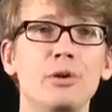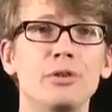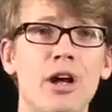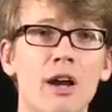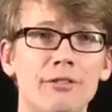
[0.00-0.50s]

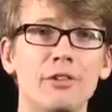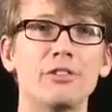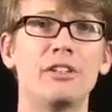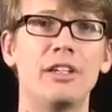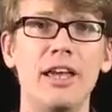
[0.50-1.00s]
include
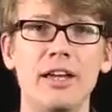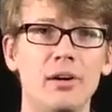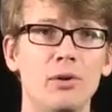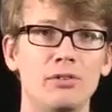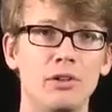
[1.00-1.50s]
conifers,
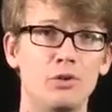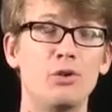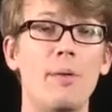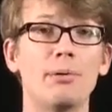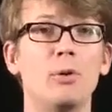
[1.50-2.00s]
ginkgos, and
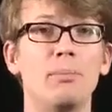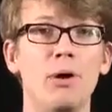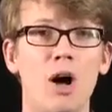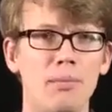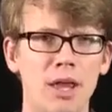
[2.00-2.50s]
tropical
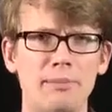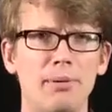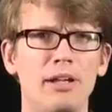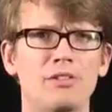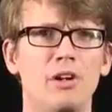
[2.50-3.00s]
palm-like
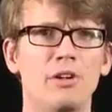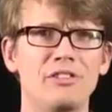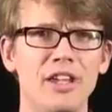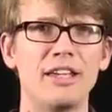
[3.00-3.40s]
plants called